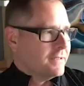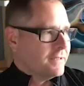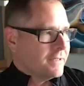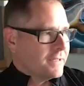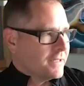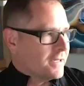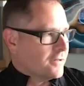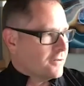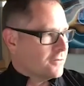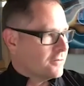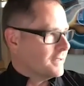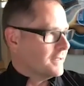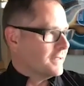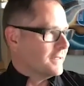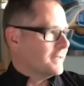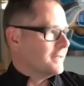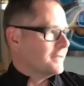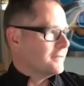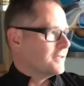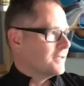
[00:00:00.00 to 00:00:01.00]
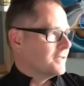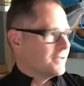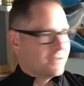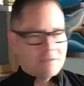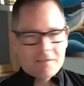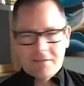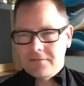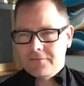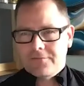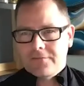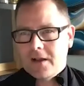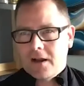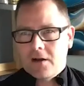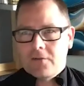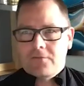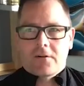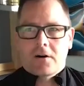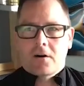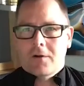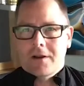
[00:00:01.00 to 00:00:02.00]
to see how
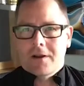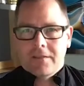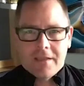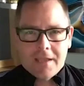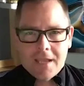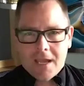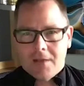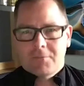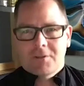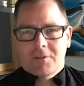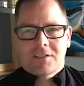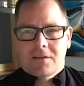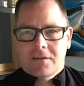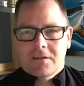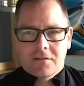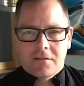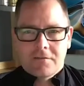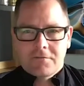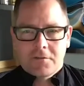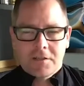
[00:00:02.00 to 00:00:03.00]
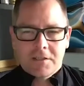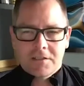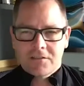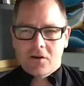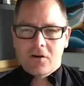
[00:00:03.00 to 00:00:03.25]
far away the Amazon delivery is.